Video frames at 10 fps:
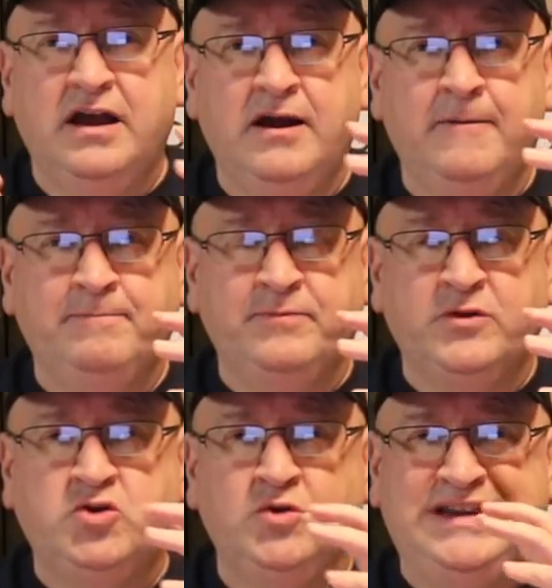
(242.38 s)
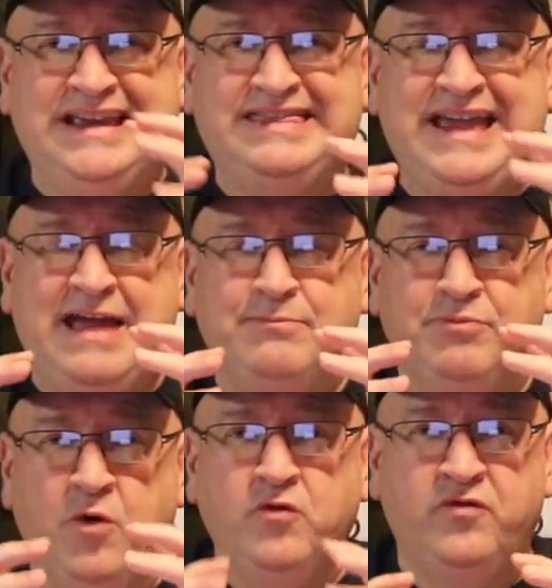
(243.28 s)
to get
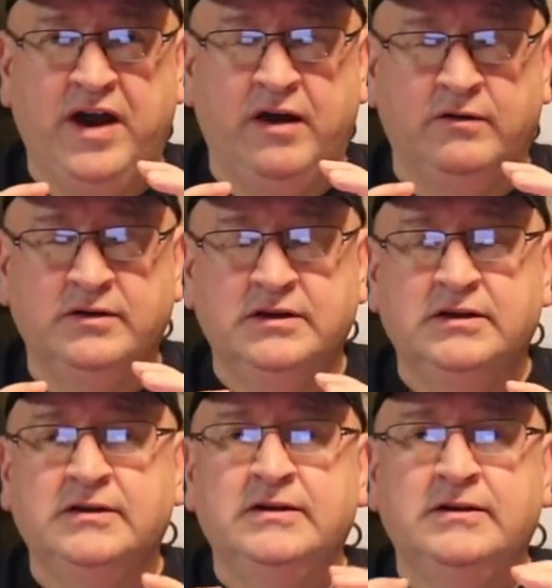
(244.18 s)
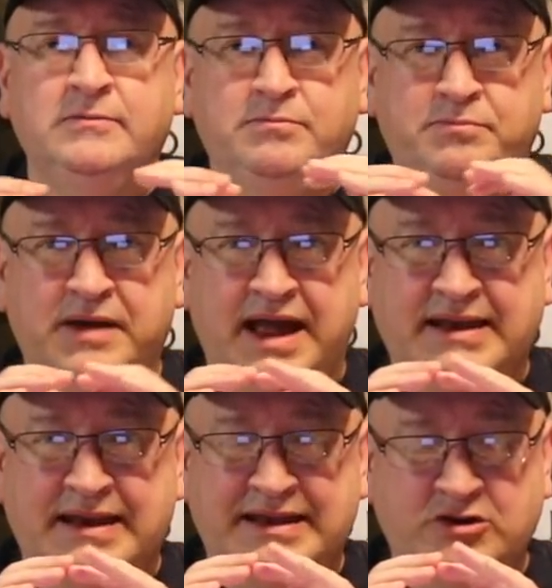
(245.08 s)
that profile
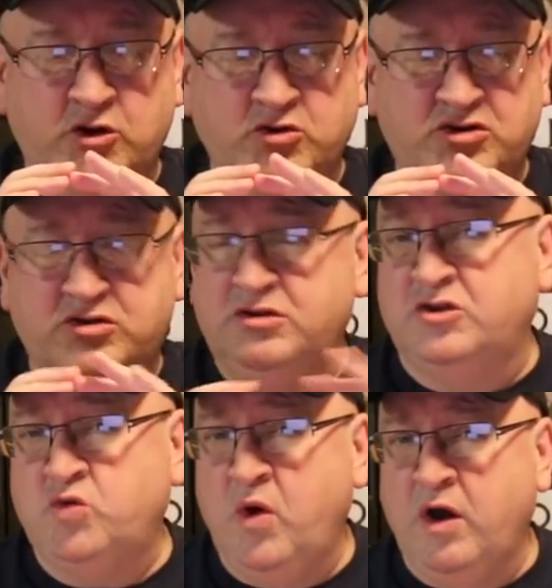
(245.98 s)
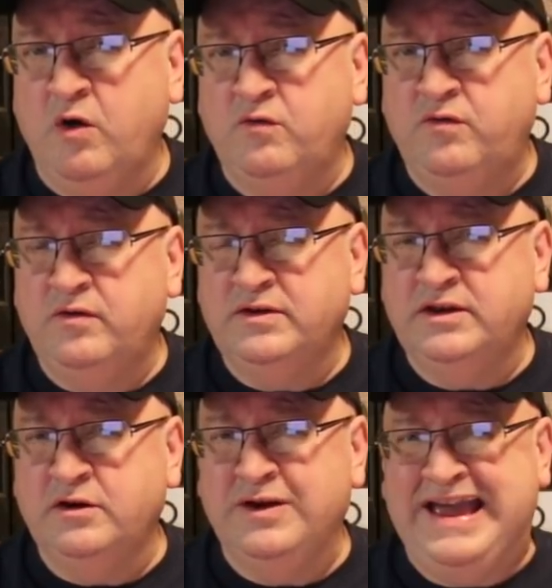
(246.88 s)
and use the
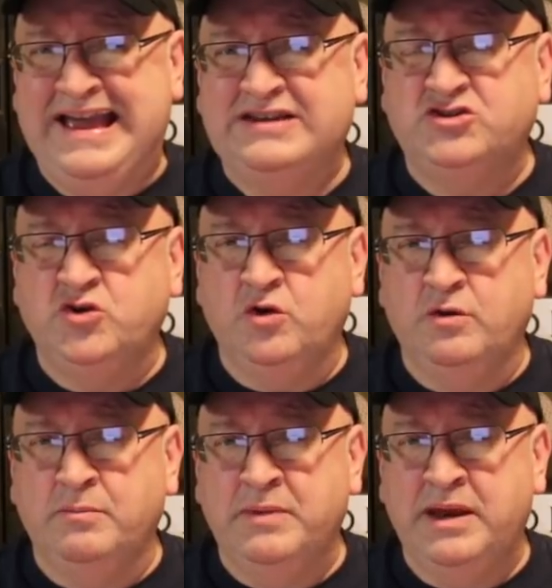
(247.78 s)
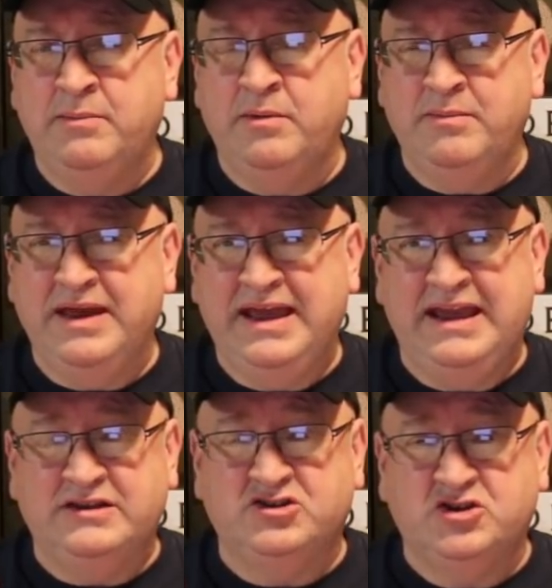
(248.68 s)
12-year as your minimum
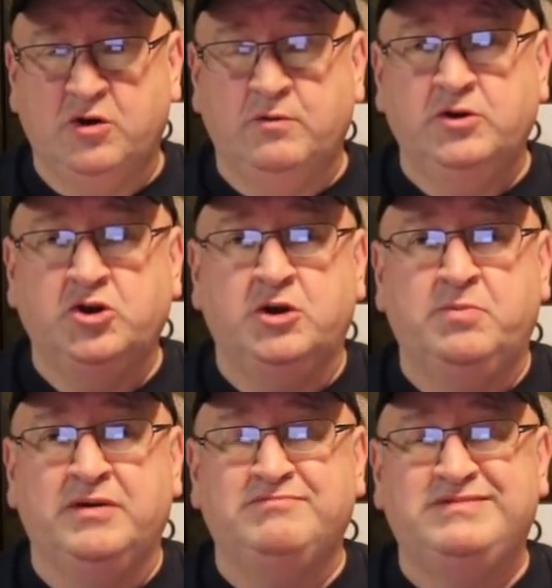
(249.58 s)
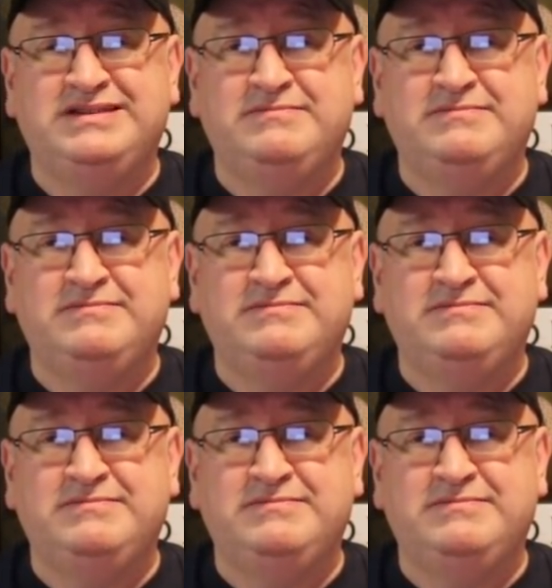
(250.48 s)
age. So you could put